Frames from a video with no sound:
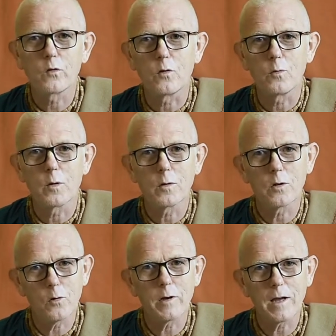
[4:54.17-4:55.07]
school, we were
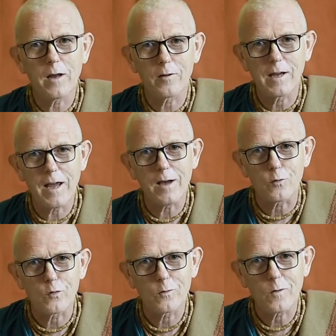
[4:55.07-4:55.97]
learning how to
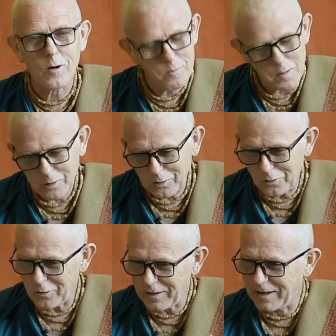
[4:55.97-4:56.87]
count. I remember
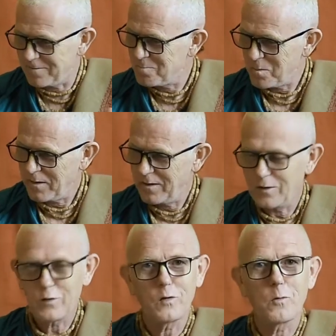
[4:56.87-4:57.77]
learning
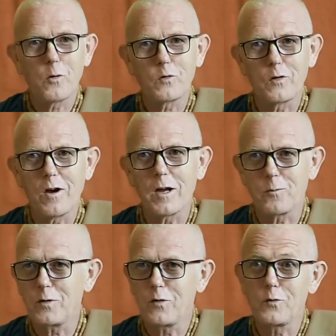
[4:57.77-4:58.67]
0 to 9.
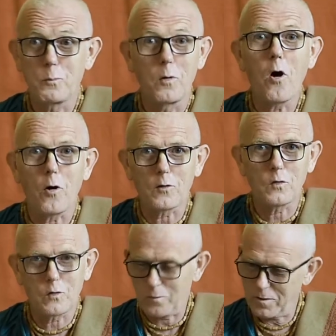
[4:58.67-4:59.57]
We used
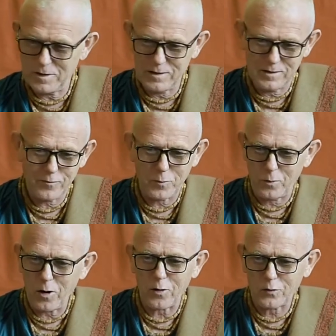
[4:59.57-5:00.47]
blocks. They were different
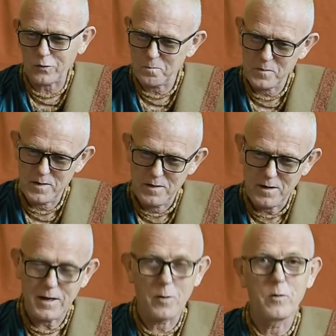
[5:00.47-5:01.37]
blocks.
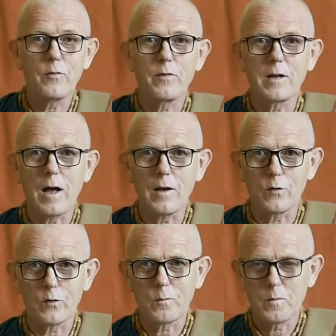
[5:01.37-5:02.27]
And they were different
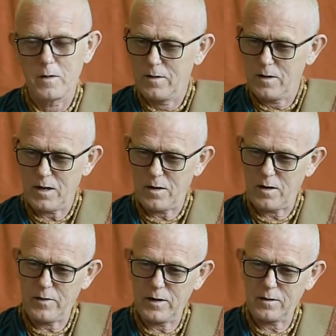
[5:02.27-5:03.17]
colors.
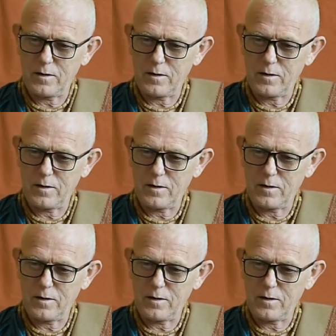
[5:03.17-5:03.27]
I think